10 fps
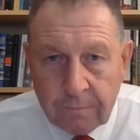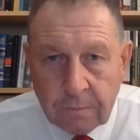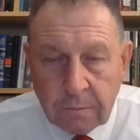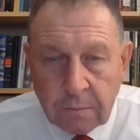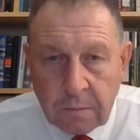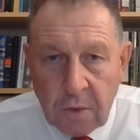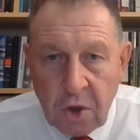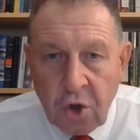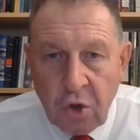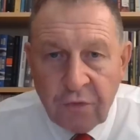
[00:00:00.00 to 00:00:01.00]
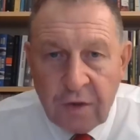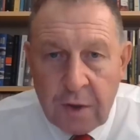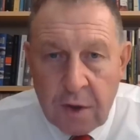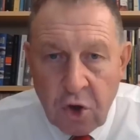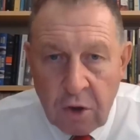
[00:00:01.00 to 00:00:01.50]
end of Trump's term,
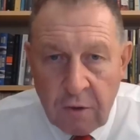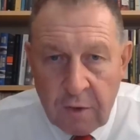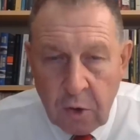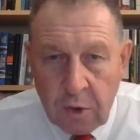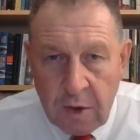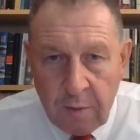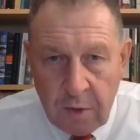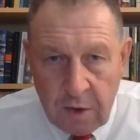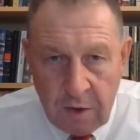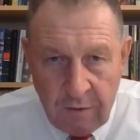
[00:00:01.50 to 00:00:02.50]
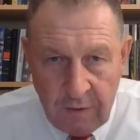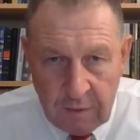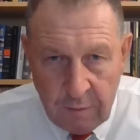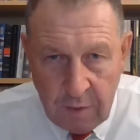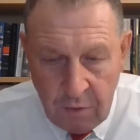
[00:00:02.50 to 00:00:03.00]
Iran's GDP was
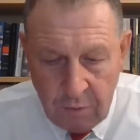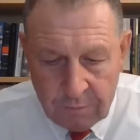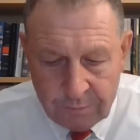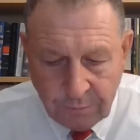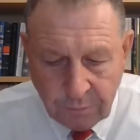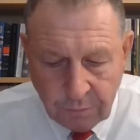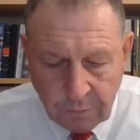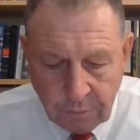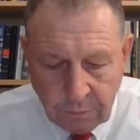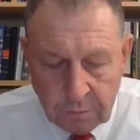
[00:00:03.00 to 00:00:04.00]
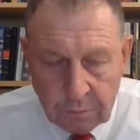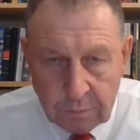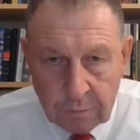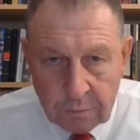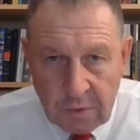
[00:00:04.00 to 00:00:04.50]
$196 billion.
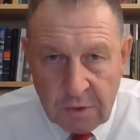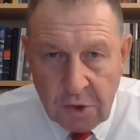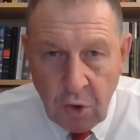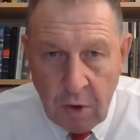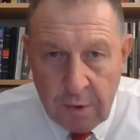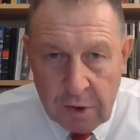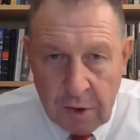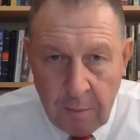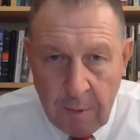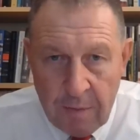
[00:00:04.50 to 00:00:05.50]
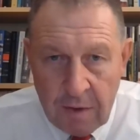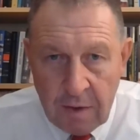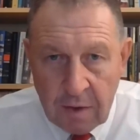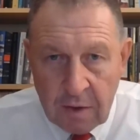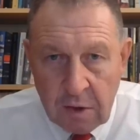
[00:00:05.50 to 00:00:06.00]
Currently,
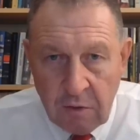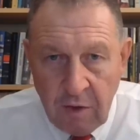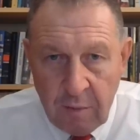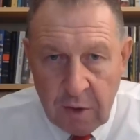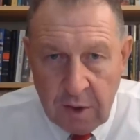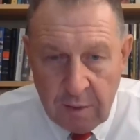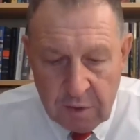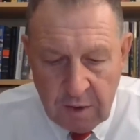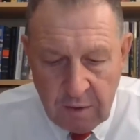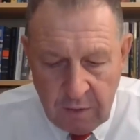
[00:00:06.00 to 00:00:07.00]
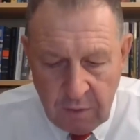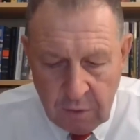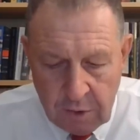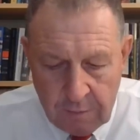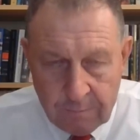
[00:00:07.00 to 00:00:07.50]
in 2024, 4
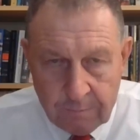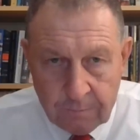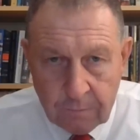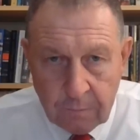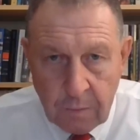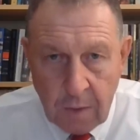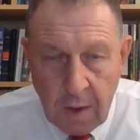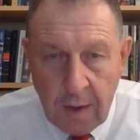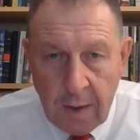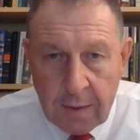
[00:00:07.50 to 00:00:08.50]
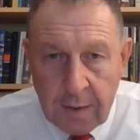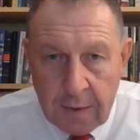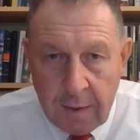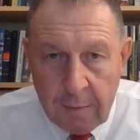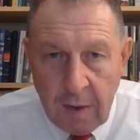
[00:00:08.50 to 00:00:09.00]
years later, Iran's
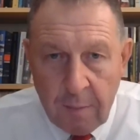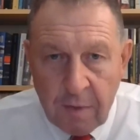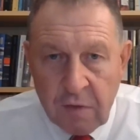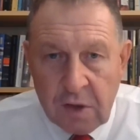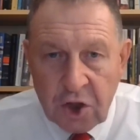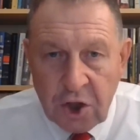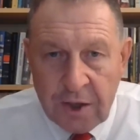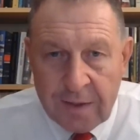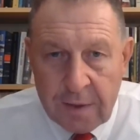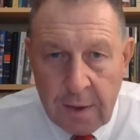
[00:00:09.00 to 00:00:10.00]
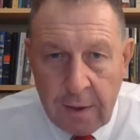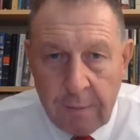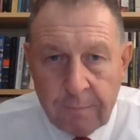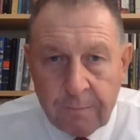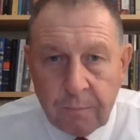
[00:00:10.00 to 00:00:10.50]
GDP is expected to
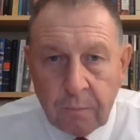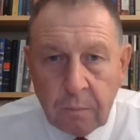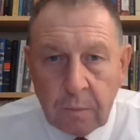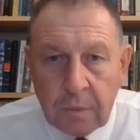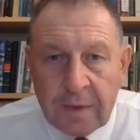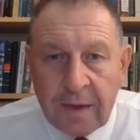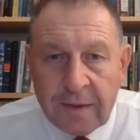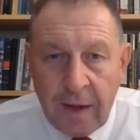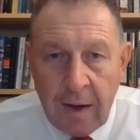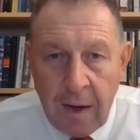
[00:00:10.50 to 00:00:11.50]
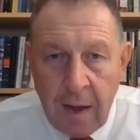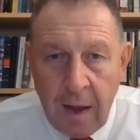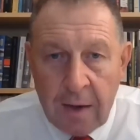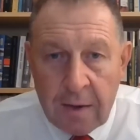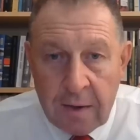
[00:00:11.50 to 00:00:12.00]
reach $464 billion.